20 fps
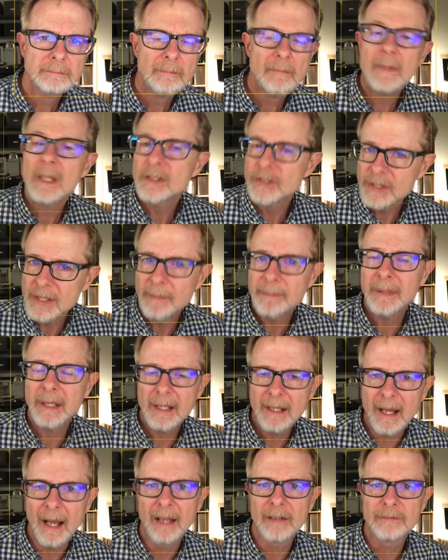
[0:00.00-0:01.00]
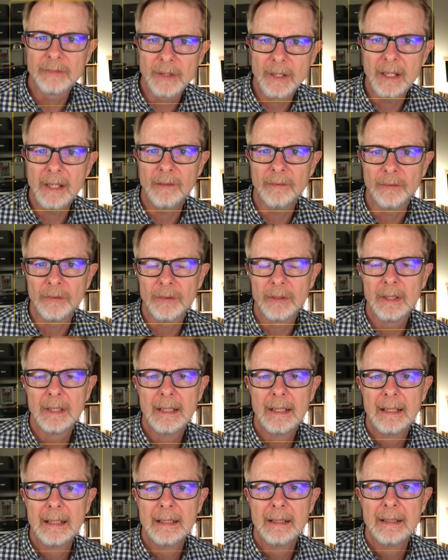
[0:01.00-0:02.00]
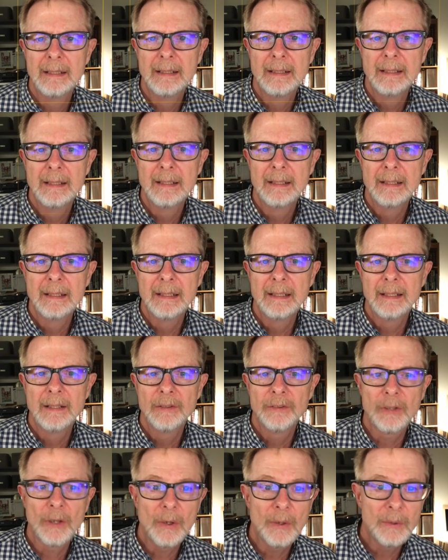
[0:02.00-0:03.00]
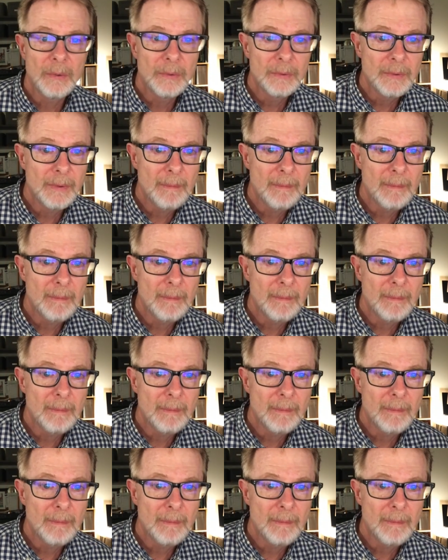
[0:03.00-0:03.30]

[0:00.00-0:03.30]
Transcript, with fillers: It's something God forgives. So